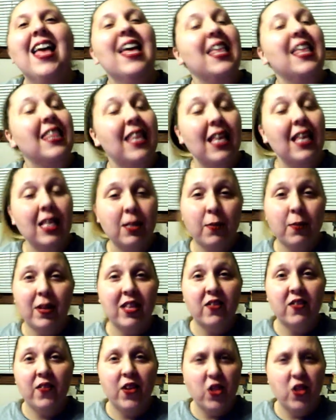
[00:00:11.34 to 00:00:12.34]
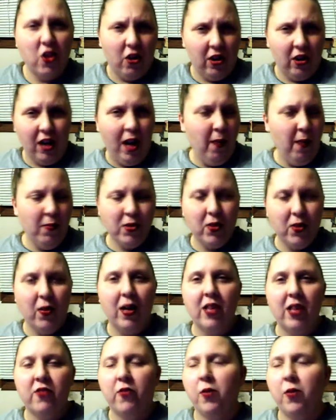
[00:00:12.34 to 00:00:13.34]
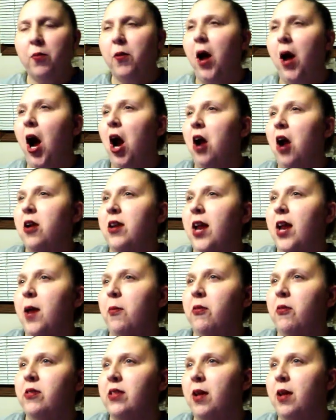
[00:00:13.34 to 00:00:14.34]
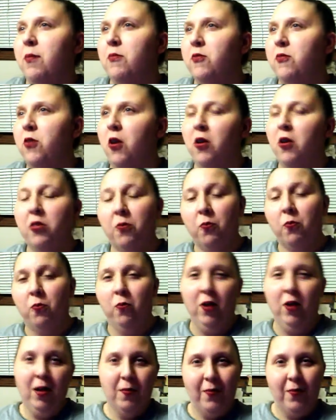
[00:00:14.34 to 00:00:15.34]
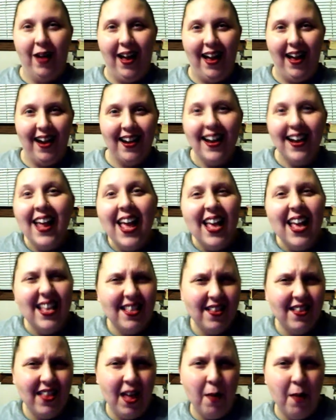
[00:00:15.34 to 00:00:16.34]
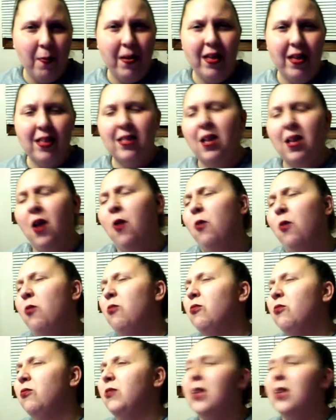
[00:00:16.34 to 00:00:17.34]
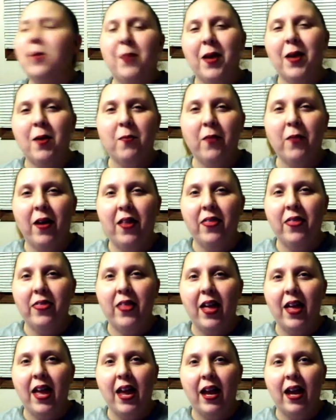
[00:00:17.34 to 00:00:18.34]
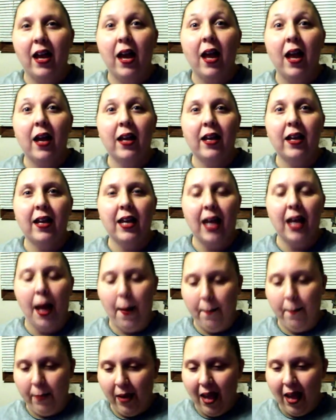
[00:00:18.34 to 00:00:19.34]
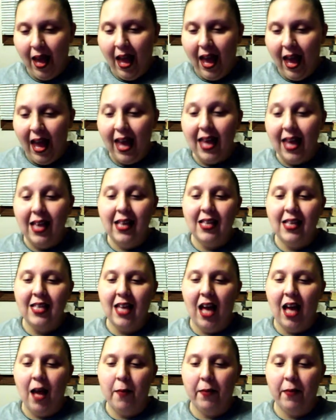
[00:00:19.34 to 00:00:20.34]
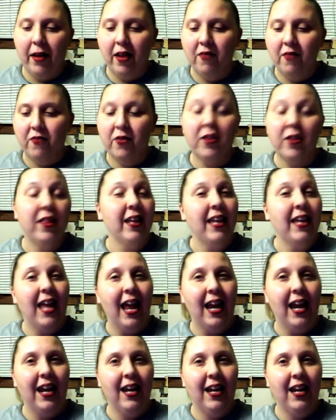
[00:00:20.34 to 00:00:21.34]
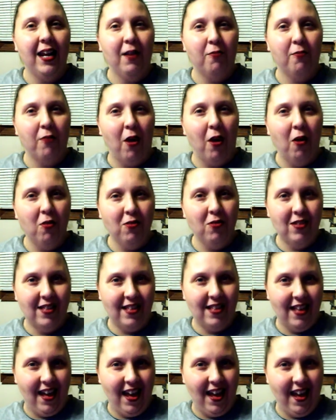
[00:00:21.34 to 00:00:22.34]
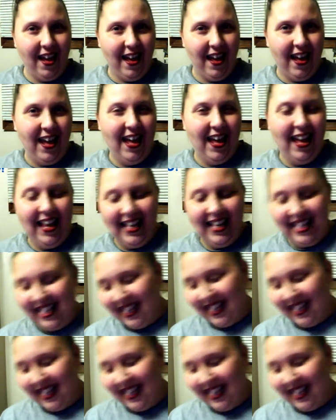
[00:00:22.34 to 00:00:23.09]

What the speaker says: This week's feature comes to us from our neighbors up north, Woodbine. So that must only mean one thing. Yep, it is time again for the Kennedy Road Stakes.